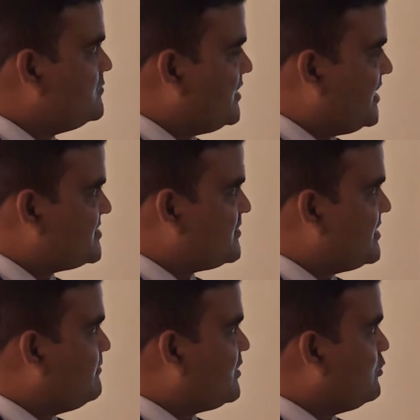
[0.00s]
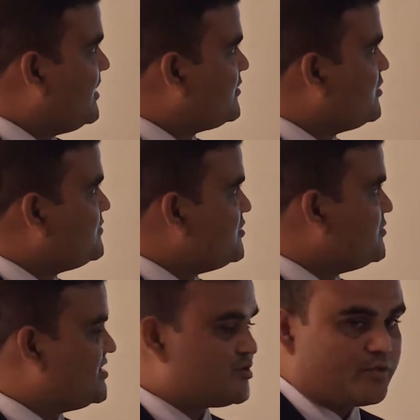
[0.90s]
lesson number 1 of
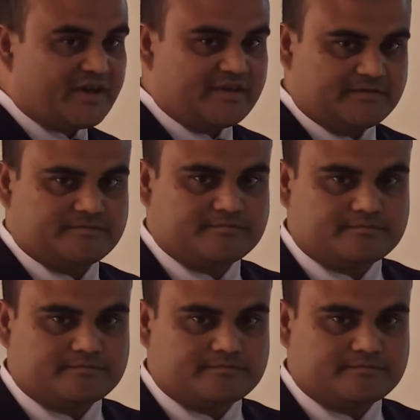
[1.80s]
Unit 3.